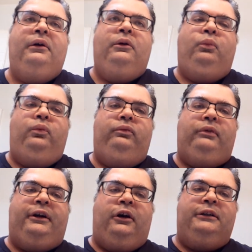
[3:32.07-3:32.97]

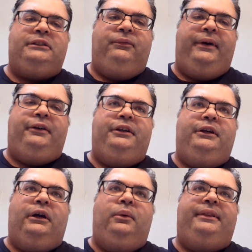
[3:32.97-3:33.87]
Regardless of whether you
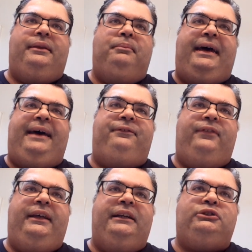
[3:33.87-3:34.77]
go with the matte
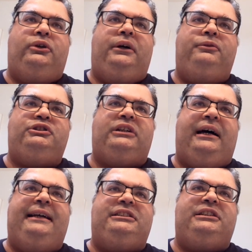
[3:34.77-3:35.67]
finish or the
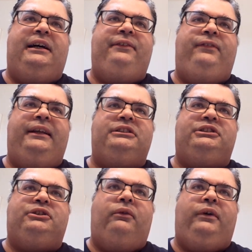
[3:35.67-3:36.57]
high shine finish,
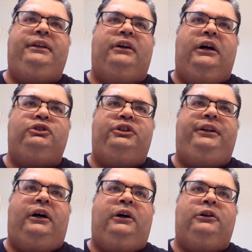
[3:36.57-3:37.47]
it's going to run you
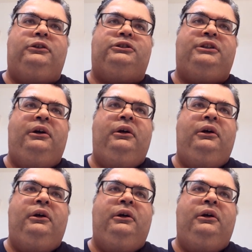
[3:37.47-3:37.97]
$100.